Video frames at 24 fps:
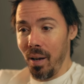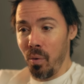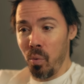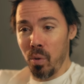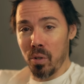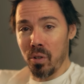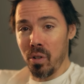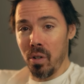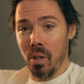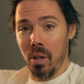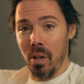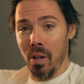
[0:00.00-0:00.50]
I
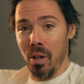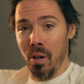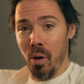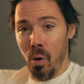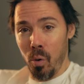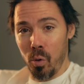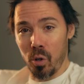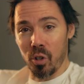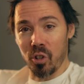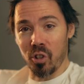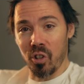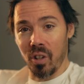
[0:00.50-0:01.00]
wasn't
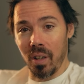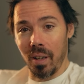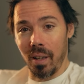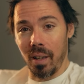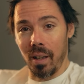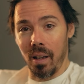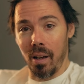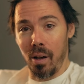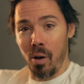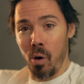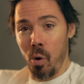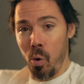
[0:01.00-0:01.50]

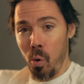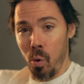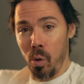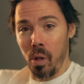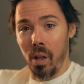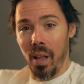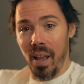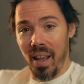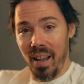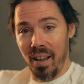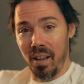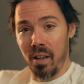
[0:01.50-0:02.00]
noticing a
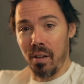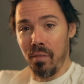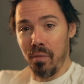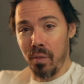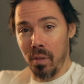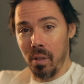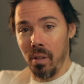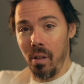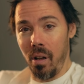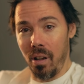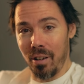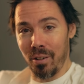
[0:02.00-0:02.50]
whole heck
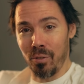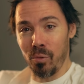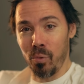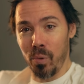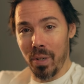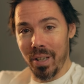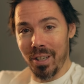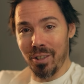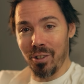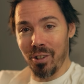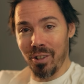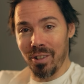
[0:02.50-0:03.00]
of a lot of
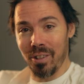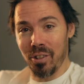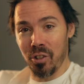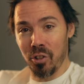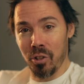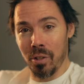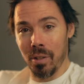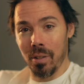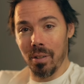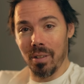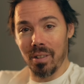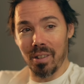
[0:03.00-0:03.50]

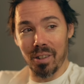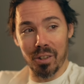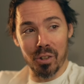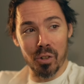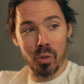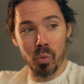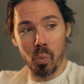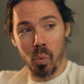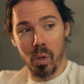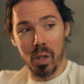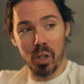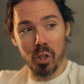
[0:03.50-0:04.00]
reasons to
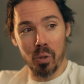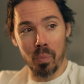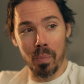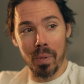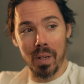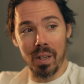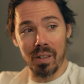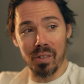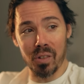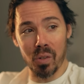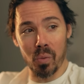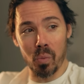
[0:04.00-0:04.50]
switch
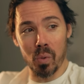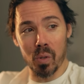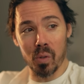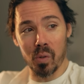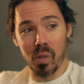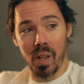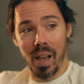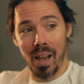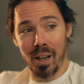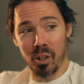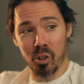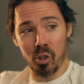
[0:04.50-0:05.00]
because it
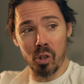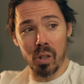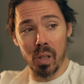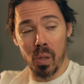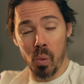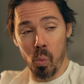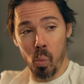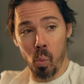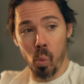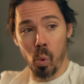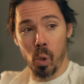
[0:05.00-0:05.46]
was actually